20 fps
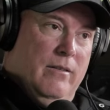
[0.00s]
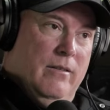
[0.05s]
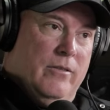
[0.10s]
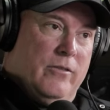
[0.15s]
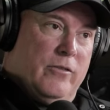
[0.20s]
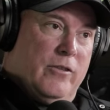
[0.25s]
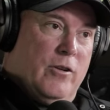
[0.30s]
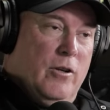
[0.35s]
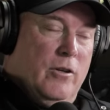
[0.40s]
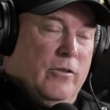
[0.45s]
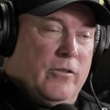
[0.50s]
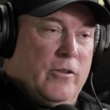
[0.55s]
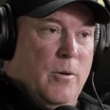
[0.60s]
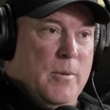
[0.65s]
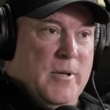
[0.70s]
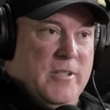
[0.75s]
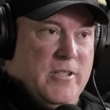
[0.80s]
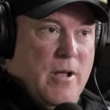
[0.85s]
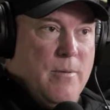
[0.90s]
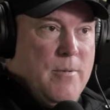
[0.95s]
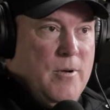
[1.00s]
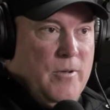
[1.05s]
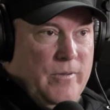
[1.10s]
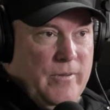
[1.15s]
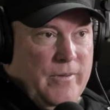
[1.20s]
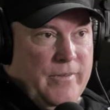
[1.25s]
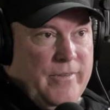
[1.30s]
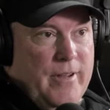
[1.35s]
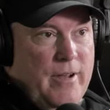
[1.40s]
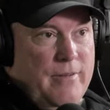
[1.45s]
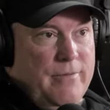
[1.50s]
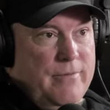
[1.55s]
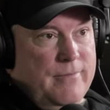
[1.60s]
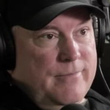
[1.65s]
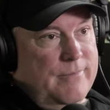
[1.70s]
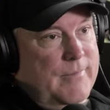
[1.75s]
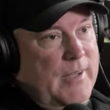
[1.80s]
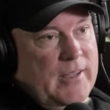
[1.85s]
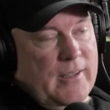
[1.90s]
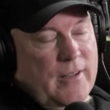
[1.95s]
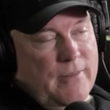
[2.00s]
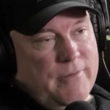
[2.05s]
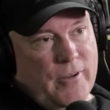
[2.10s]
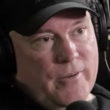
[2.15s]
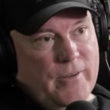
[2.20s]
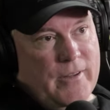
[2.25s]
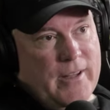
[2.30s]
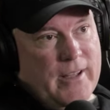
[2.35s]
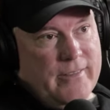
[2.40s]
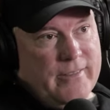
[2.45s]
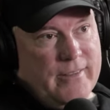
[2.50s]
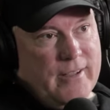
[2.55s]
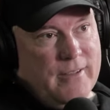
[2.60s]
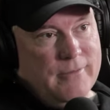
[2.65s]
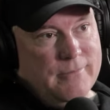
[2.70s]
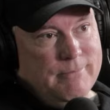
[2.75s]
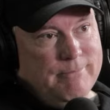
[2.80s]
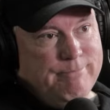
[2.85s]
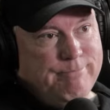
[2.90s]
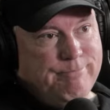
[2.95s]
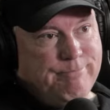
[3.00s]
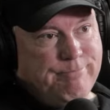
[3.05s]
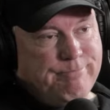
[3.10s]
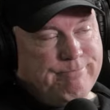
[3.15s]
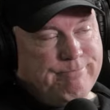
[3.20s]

skirmish demos and stuff. I love doing that stuff. As you